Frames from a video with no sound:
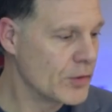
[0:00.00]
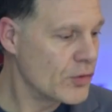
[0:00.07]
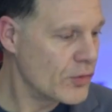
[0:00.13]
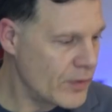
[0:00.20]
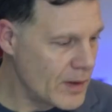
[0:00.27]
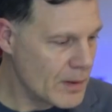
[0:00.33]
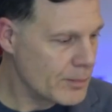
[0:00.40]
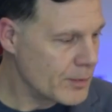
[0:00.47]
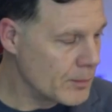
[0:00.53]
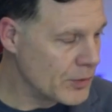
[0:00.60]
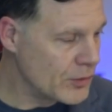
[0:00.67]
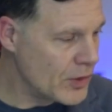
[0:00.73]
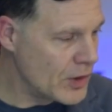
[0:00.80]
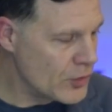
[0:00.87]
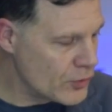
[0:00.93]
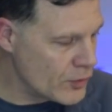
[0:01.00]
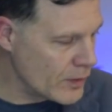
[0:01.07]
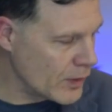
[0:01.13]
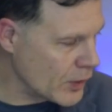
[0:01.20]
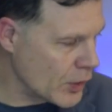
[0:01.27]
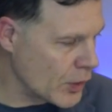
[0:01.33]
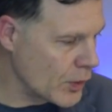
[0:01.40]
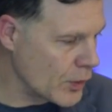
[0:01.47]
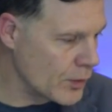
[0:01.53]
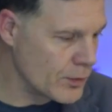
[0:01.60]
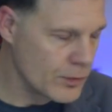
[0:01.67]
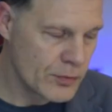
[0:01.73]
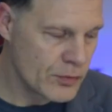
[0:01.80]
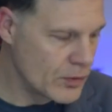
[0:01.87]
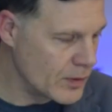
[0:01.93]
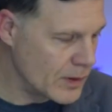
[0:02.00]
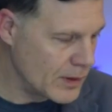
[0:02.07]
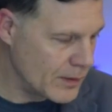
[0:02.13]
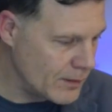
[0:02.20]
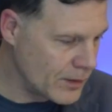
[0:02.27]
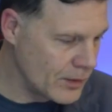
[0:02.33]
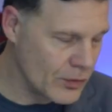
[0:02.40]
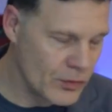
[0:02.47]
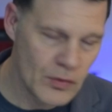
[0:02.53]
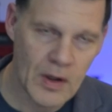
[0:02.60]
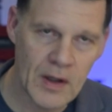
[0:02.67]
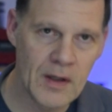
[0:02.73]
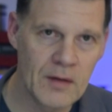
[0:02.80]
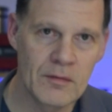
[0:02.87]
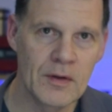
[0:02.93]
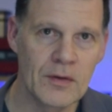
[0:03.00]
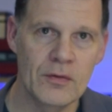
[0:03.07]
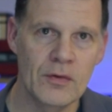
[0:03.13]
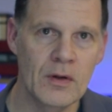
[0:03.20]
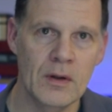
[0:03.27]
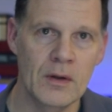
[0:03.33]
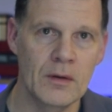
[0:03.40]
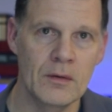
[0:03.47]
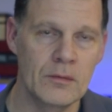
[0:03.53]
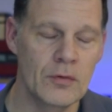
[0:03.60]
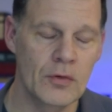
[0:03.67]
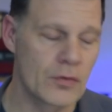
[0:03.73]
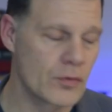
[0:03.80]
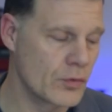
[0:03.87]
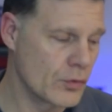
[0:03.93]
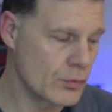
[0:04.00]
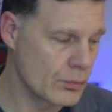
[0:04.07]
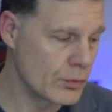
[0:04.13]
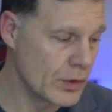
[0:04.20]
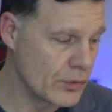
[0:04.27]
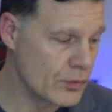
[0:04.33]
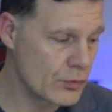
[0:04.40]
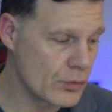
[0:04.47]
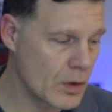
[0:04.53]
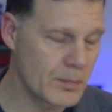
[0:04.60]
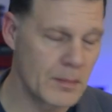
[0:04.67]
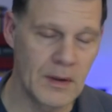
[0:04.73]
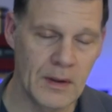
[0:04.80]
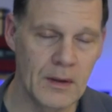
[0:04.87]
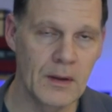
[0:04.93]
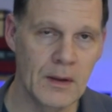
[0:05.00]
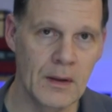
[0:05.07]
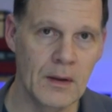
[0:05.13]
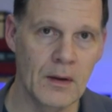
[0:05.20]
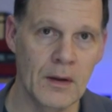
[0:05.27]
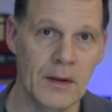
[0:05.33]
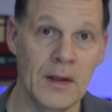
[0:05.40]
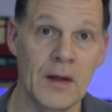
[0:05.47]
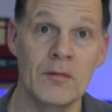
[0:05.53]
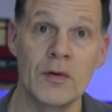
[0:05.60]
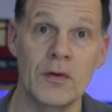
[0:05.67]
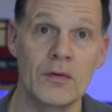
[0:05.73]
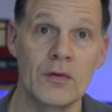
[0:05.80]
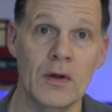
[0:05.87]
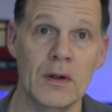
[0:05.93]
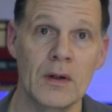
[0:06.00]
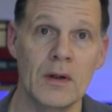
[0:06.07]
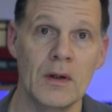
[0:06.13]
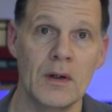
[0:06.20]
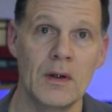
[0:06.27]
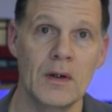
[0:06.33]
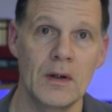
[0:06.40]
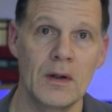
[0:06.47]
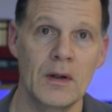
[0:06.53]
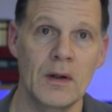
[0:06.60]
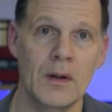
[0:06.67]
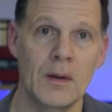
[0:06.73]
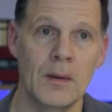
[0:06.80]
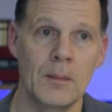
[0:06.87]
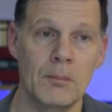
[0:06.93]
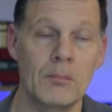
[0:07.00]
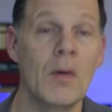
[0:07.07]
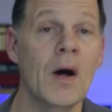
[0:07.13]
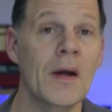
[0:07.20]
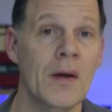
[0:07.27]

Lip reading: just the implementation, the curves, and the design of it just really struck me, and I gave it my